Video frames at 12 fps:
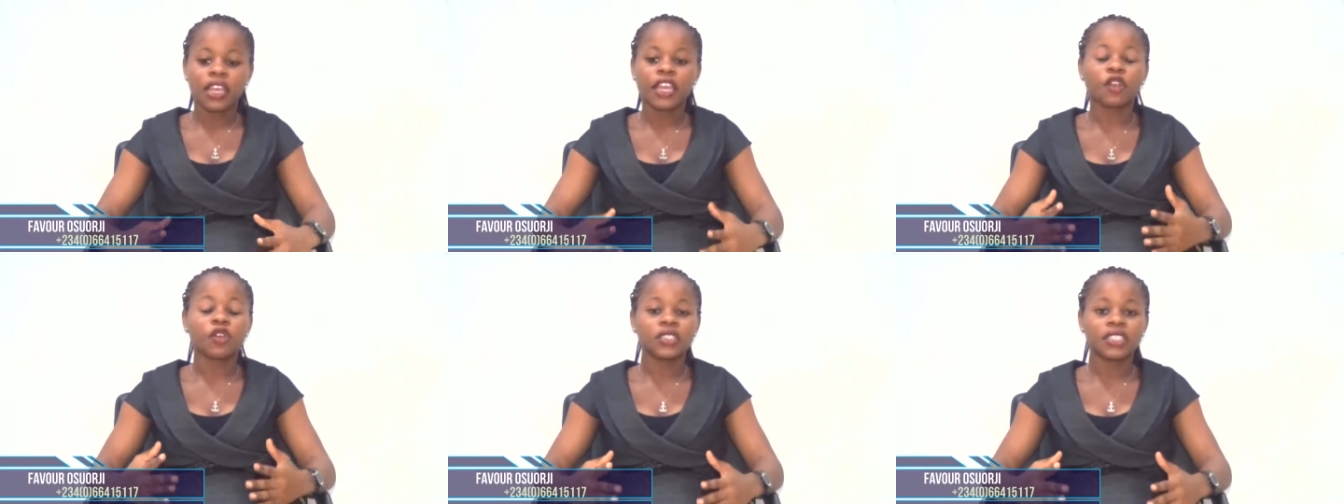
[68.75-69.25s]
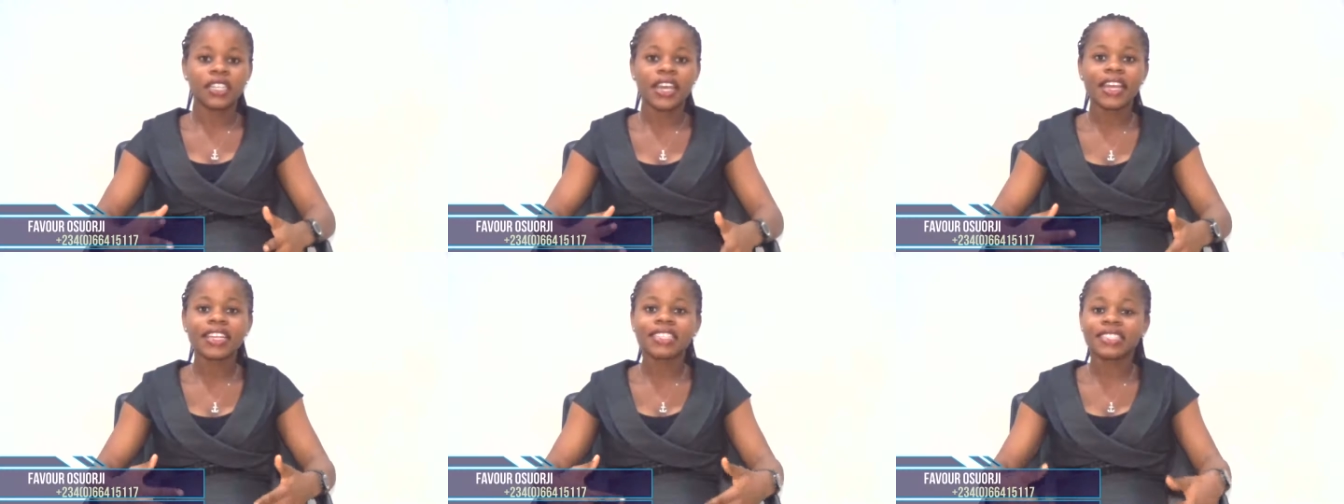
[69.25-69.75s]
A
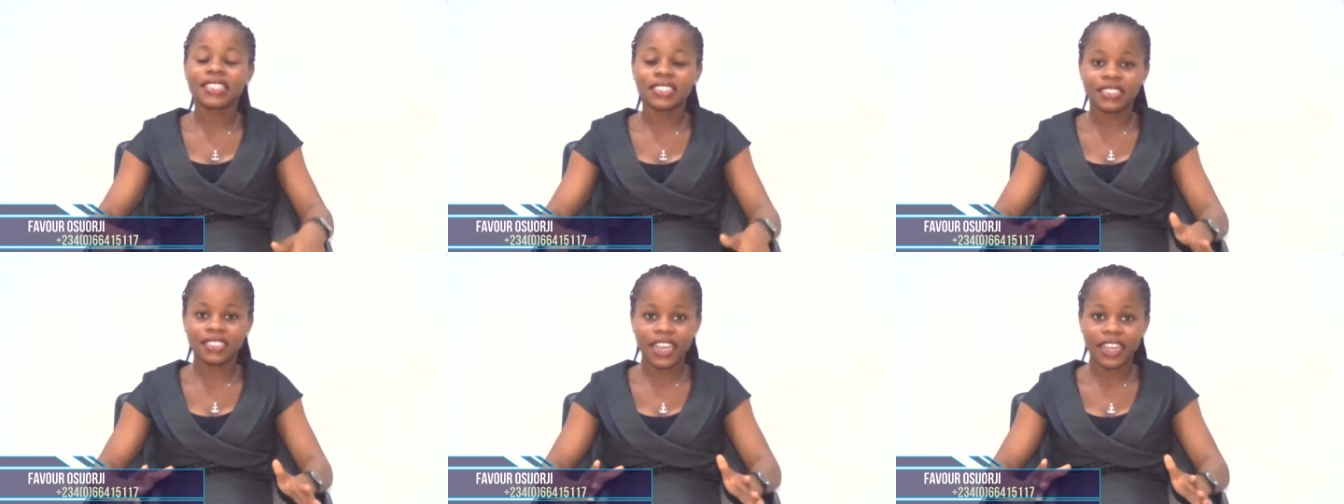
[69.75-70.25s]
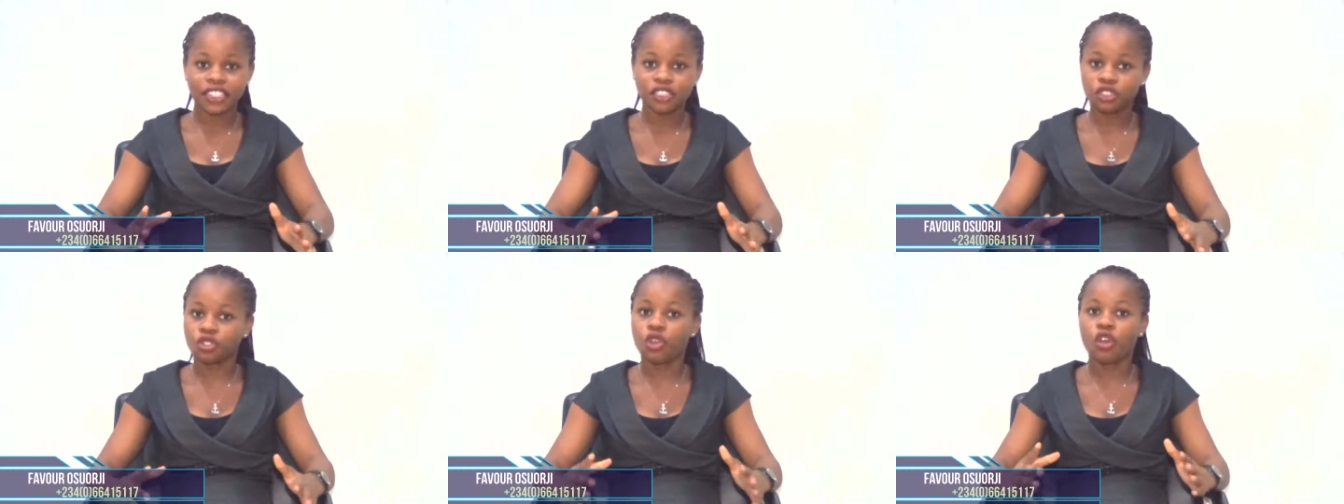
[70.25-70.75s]
container is designed
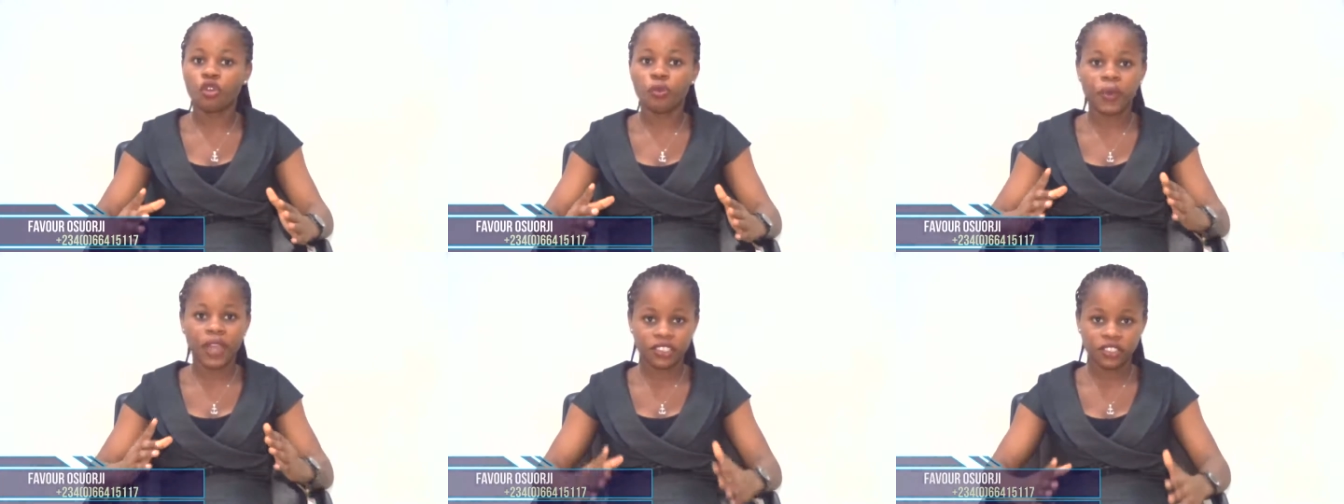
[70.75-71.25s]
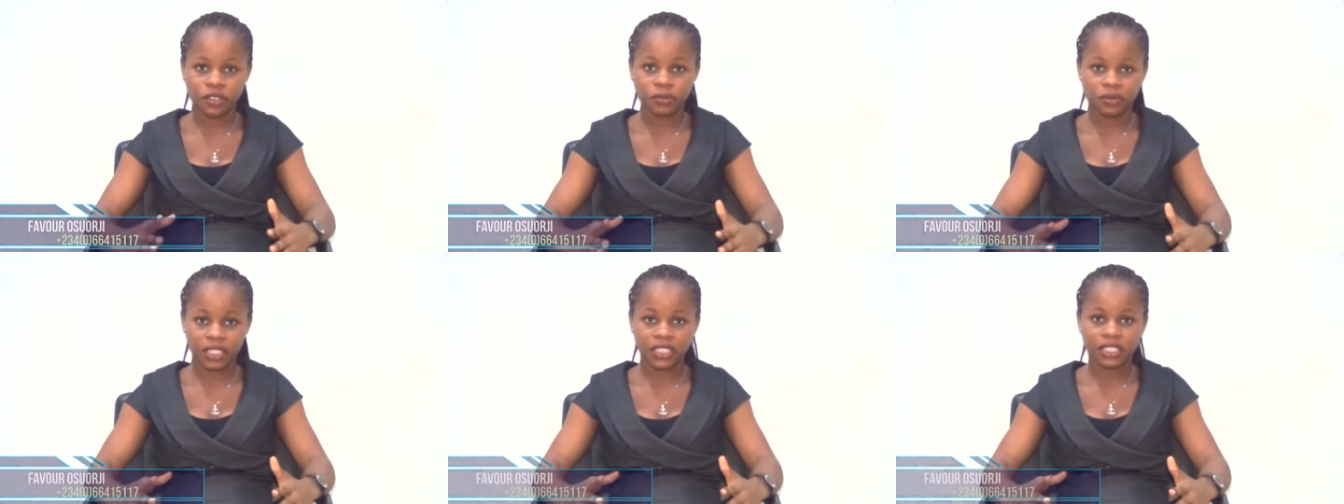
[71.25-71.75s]
to occupy
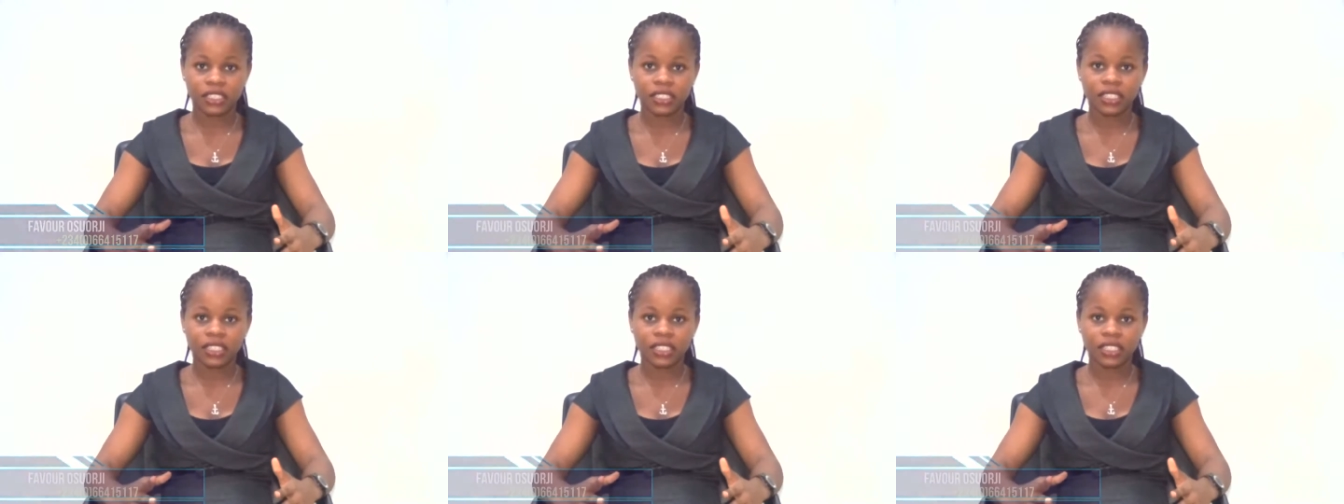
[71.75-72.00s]
something.